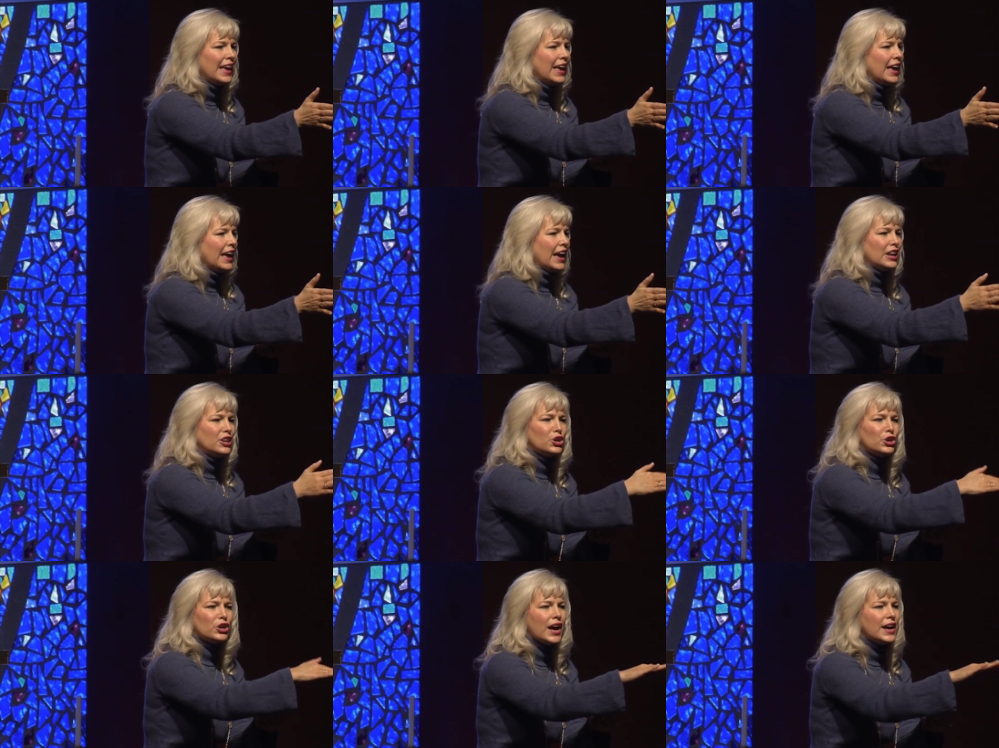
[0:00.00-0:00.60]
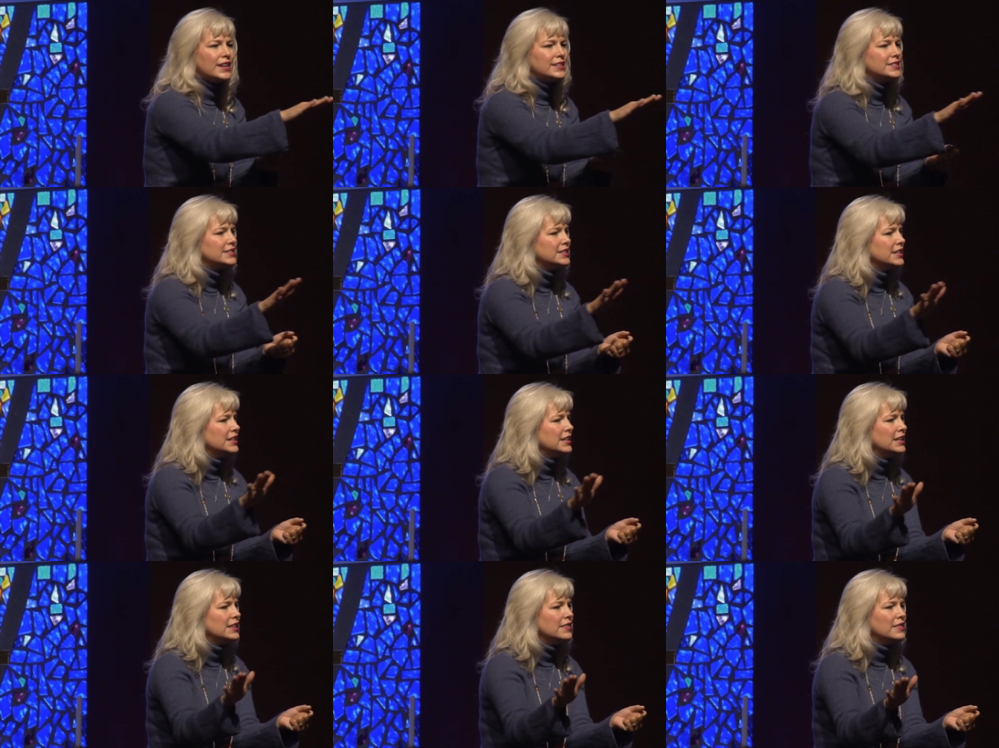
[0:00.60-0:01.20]
and you're not
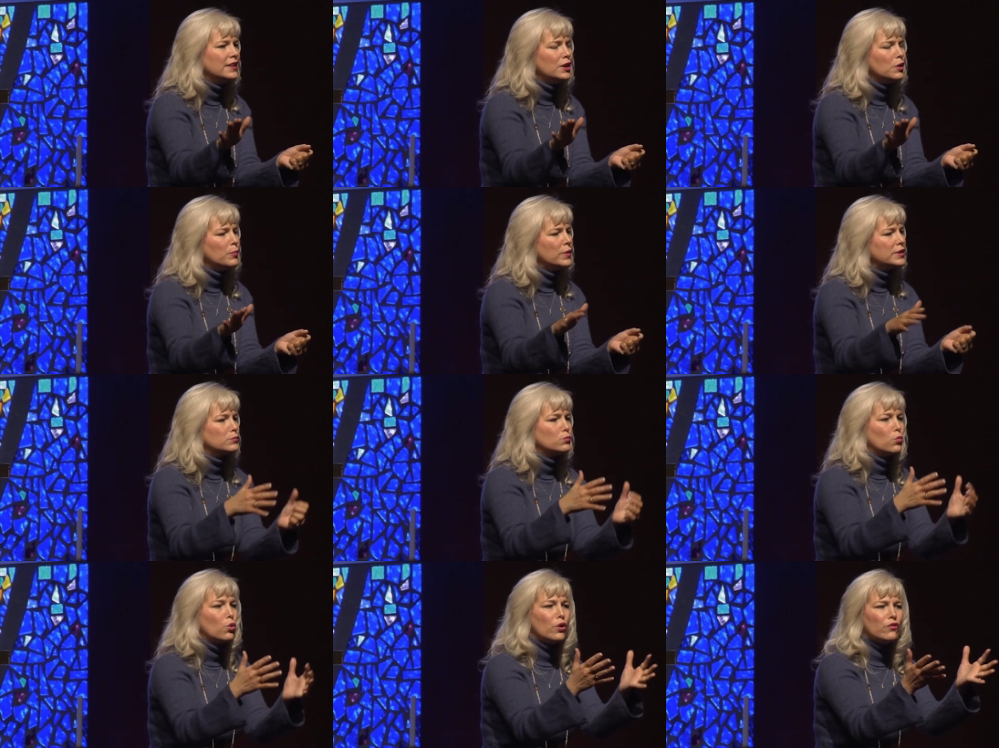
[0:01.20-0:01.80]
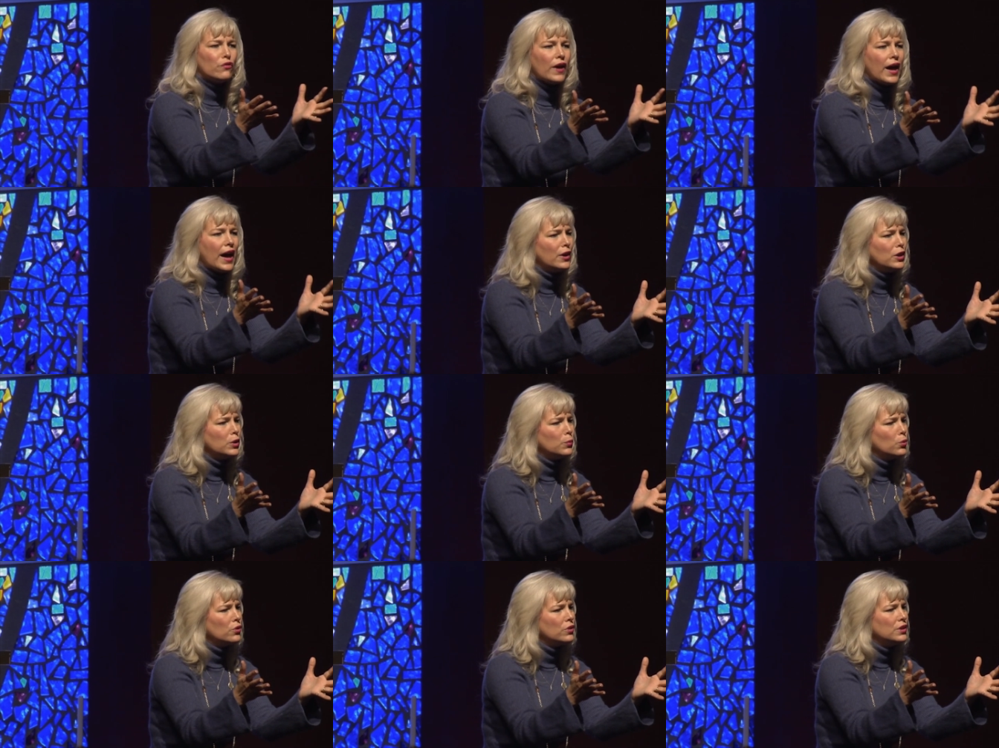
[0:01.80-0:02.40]
seeing them as more
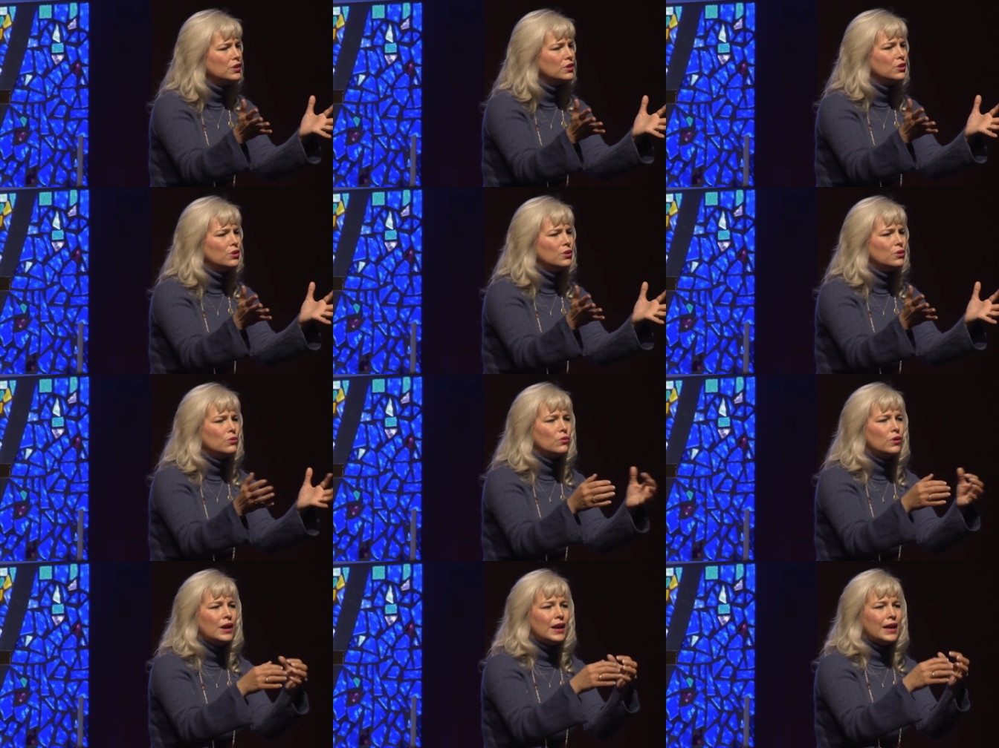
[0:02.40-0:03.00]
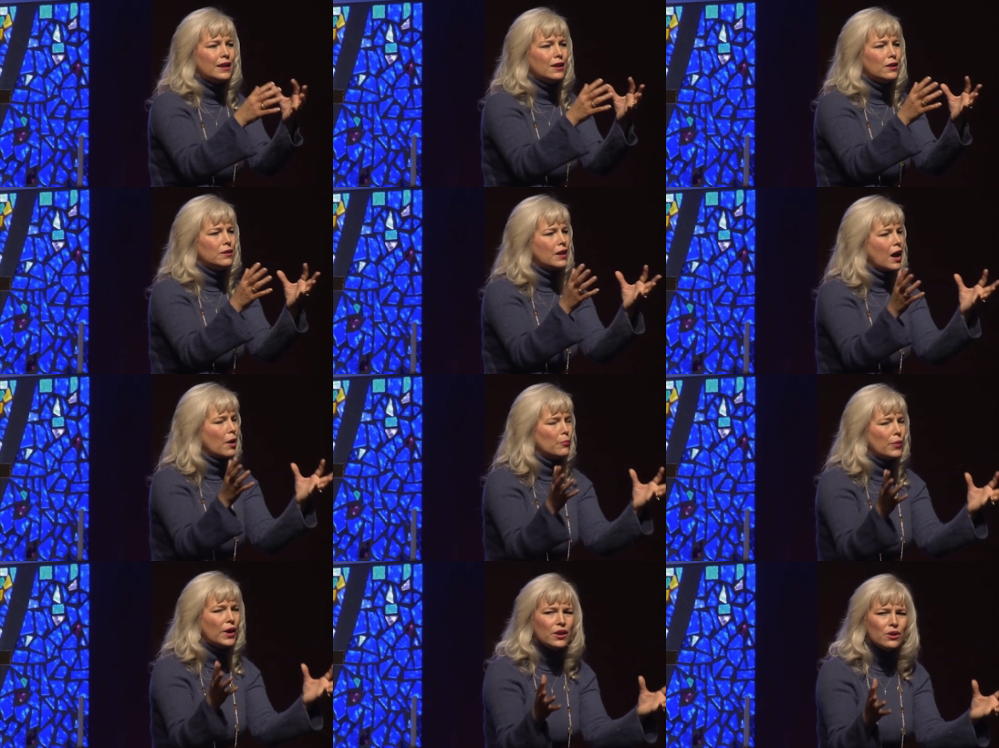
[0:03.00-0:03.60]
valuable than you,
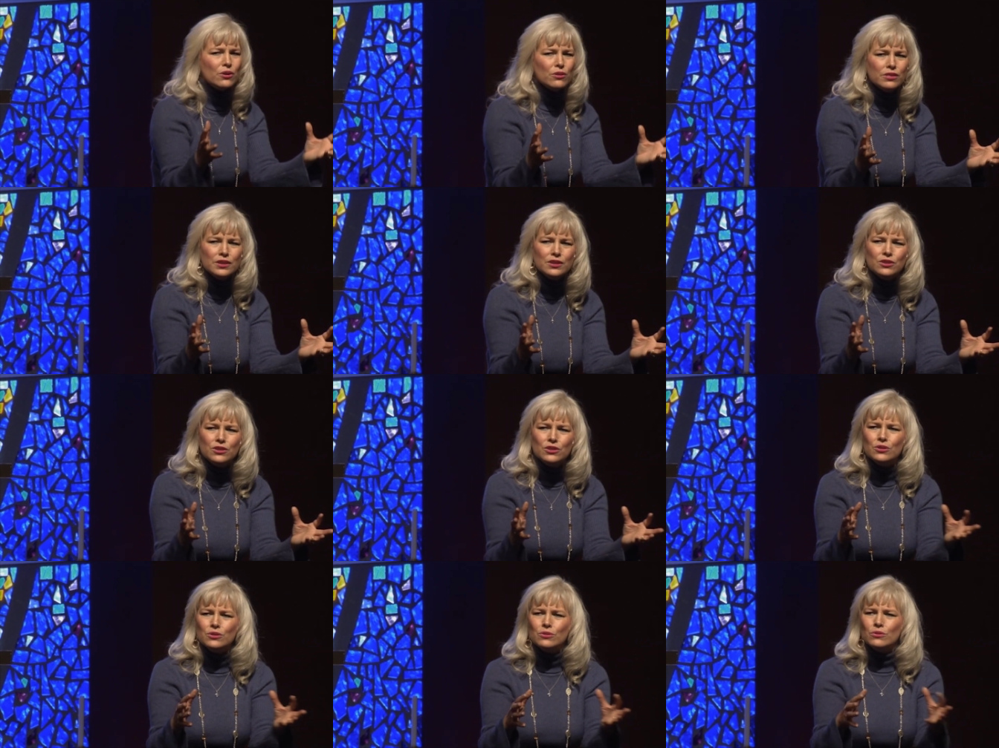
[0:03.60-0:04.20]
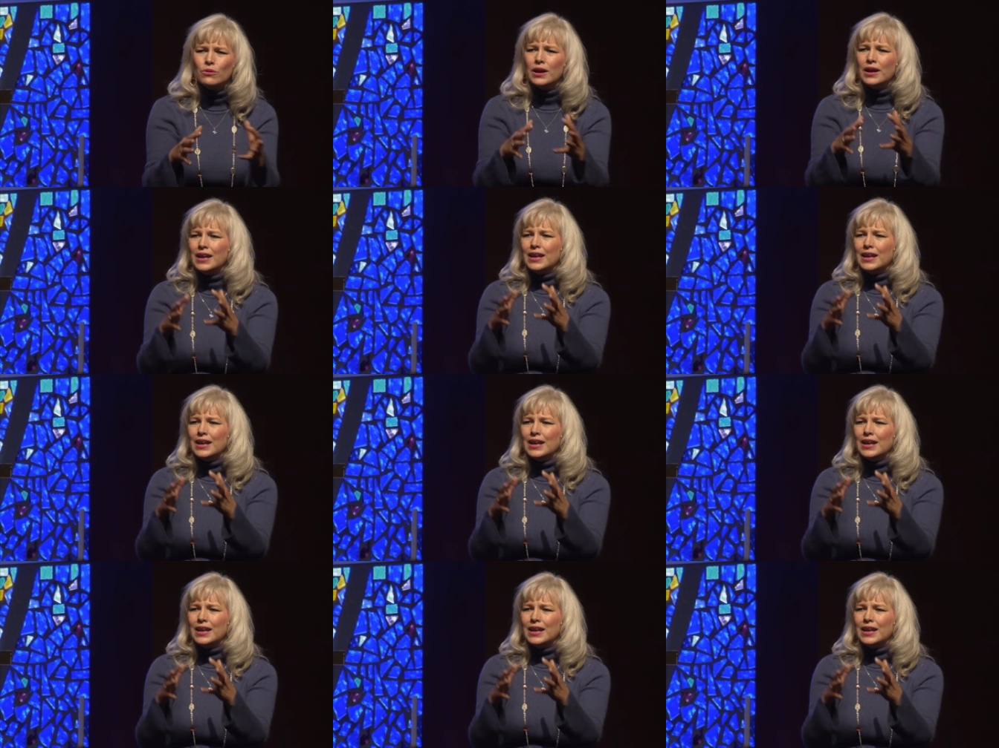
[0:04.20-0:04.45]
not better than you,